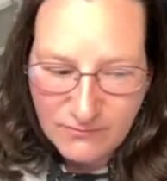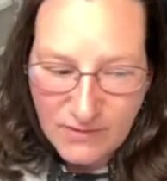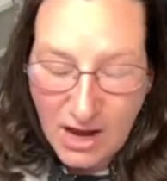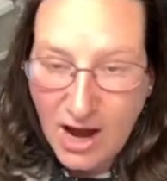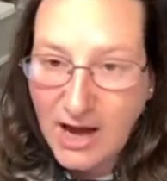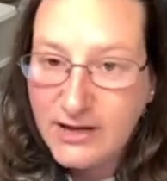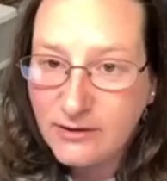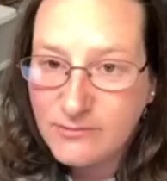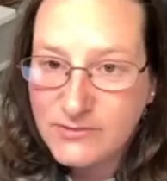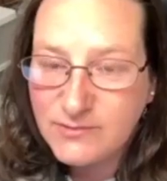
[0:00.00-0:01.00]

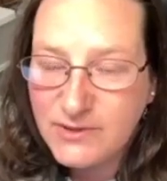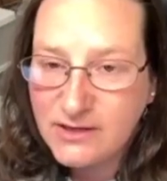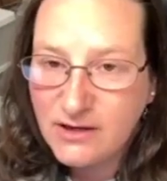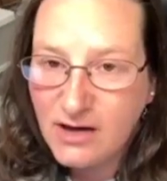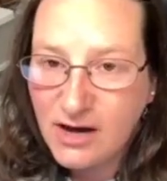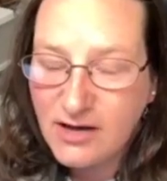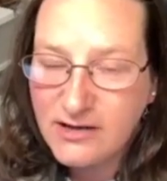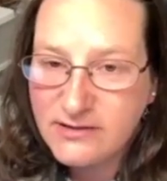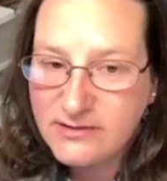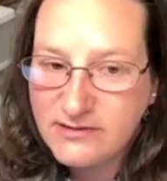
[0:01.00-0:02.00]
items
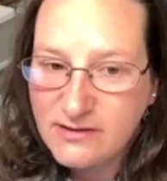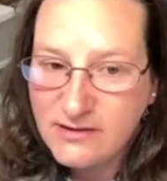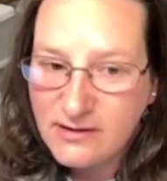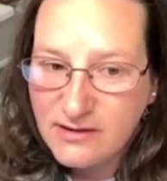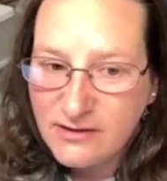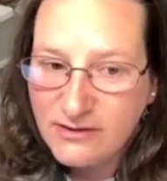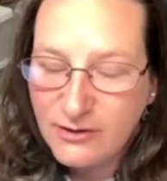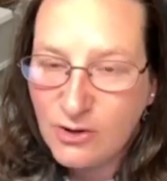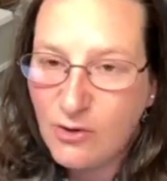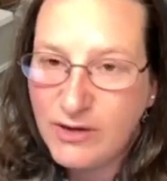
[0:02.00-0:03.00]
because they're
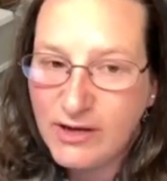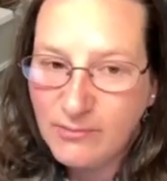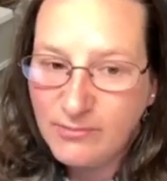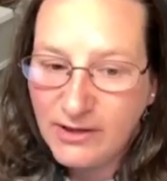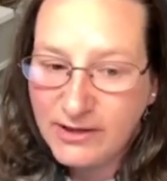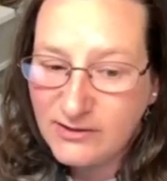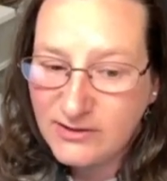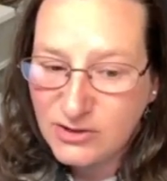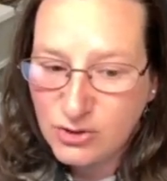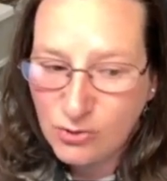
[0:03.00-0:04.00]
going up like the
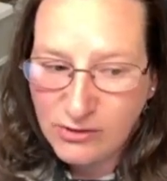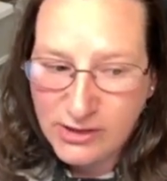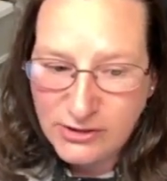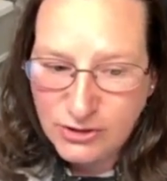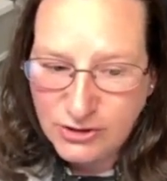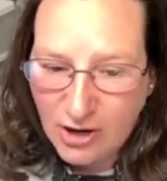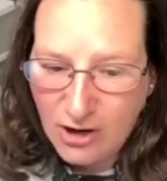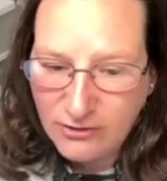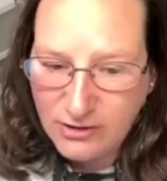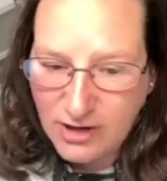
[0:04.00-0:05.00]
storage all
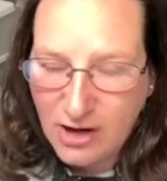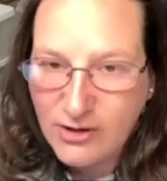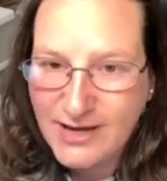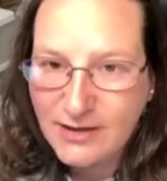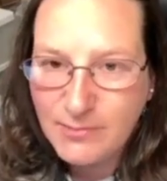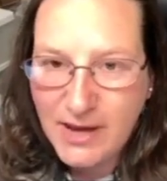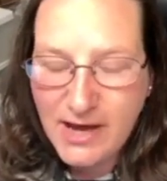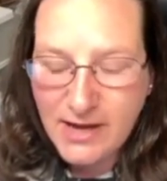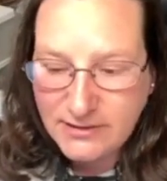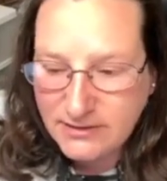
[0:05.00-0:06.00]
the our ink
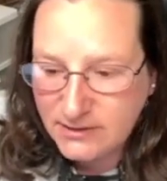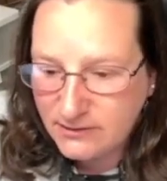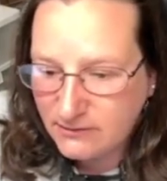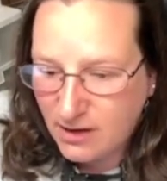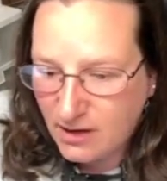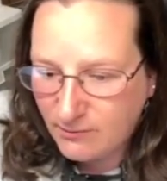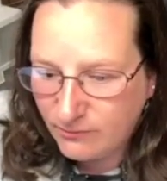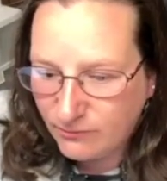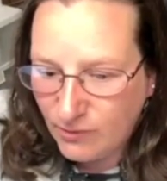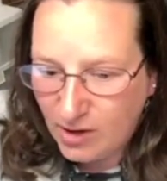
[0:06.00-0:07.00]
pads and um,
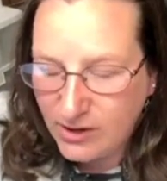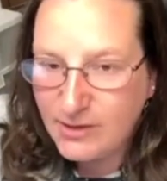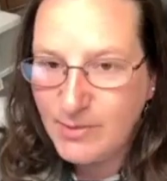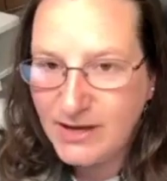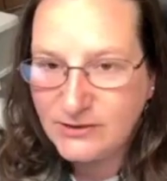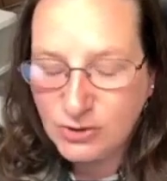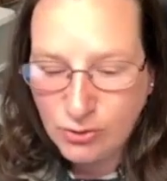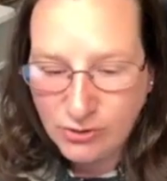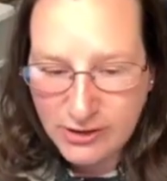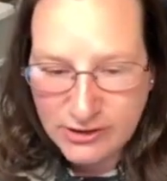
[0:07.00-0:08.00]
our ink pad
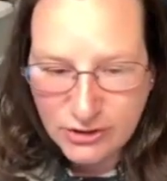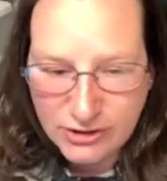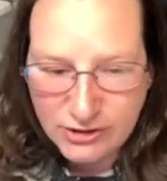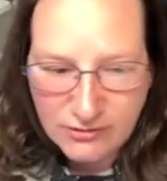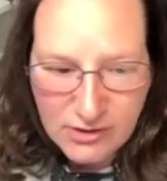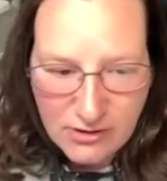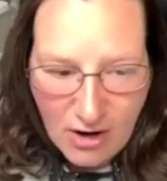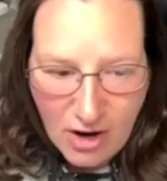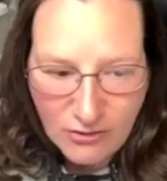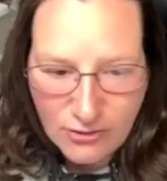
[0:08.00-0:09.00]
storage and
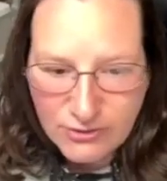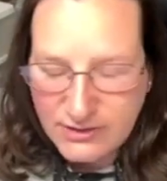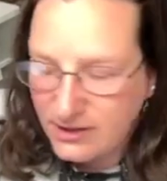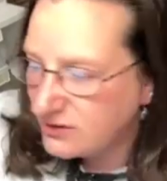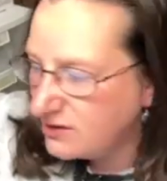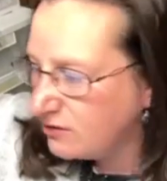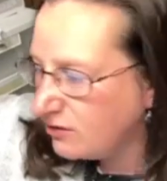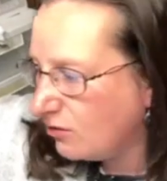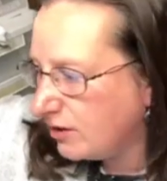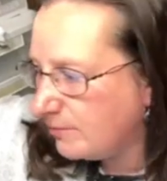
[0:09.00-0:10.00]
all those things they're
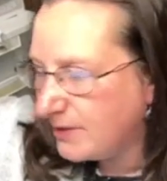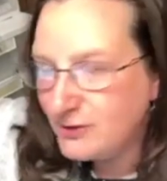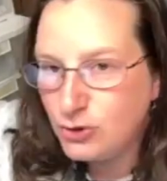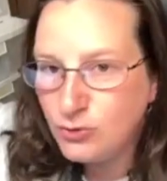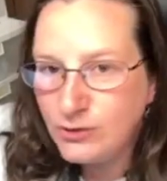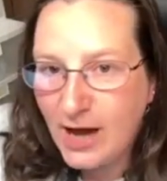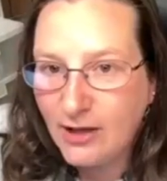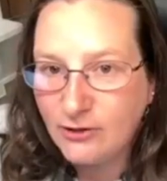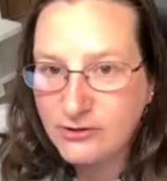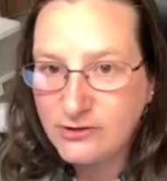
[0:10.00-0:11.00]
going up by two
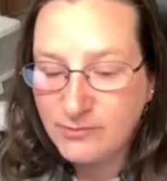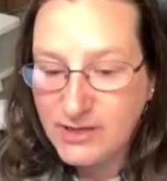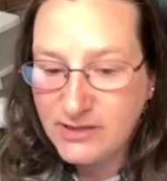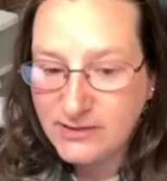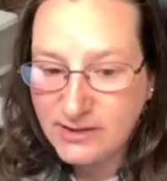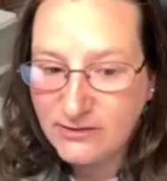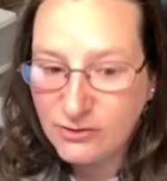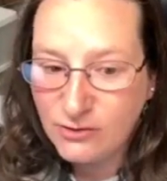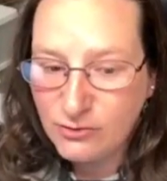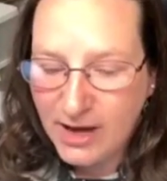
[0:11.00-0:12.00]
dollars a piece in the
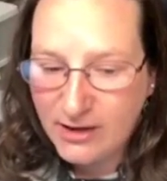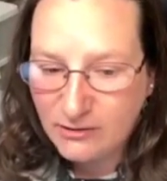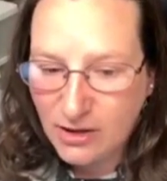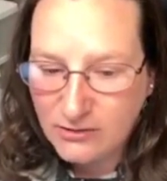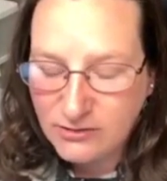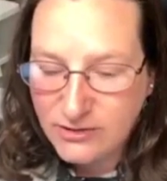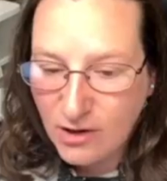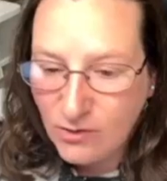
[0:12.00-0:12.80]
new catalog so